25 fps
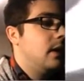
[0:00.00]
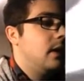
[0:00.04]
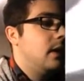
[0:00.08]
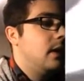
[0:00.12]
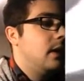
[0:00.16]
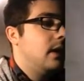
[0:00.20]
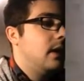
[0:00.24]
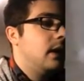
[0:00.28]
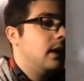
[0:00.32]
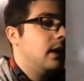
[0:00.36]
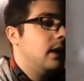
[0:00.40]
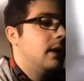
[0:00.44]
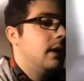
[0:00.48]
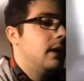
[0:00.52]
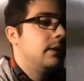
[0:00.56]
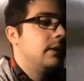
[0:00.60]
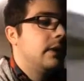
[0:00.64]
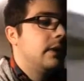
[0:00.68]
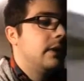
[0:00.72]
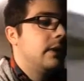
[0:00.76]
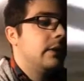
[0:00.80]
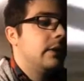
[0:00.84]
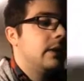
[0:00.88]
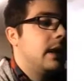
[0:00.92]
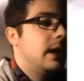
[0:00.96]
It's
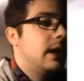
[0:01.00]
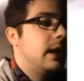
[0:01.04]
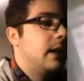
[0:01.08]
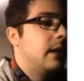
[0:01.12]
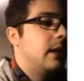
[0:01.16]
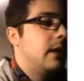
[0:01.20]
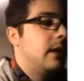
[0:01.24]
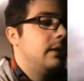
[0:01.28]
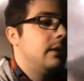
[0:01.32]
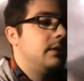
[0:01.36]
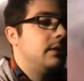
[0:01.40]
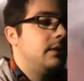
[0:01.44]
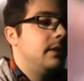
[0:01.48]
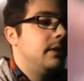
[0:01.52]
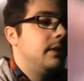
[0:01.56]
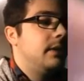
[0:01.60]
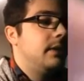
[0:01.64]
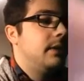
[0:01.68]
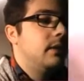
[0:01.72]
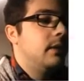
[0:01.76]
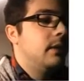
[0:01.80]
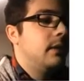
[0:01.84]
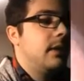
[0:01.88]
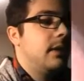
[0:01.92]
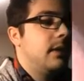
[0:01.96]
another card
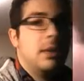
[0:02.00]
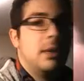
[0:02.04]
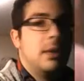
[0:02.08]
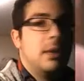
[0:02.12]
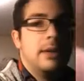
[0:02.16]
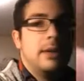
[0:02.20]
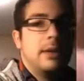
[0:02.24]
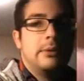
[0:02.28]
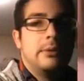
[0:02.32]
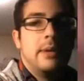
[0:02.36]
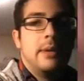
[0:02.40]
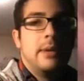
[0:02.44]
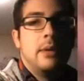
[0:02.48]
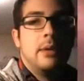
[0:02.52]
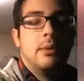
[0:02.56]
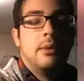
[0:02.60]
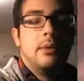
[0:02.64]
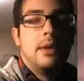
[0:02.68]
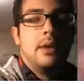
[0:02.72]
that plays well with